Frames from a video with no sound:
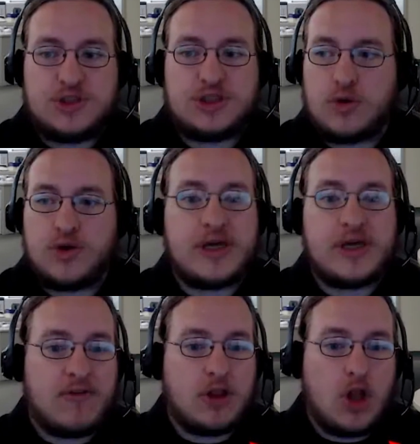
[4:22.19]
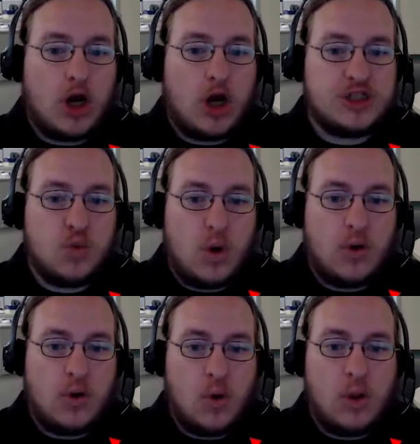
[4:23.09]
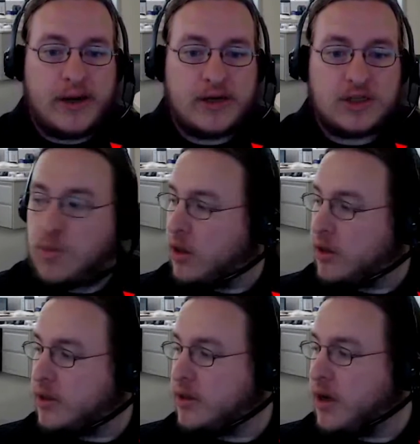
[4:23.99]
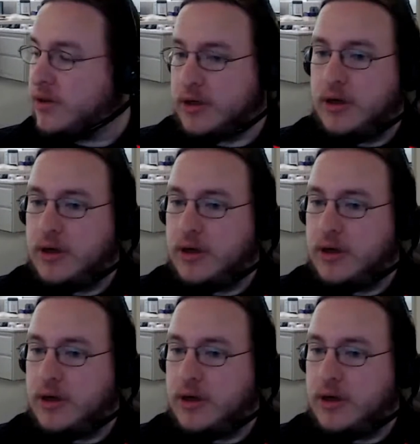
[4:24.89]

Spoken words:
So you can have a large in one hole and a small in another.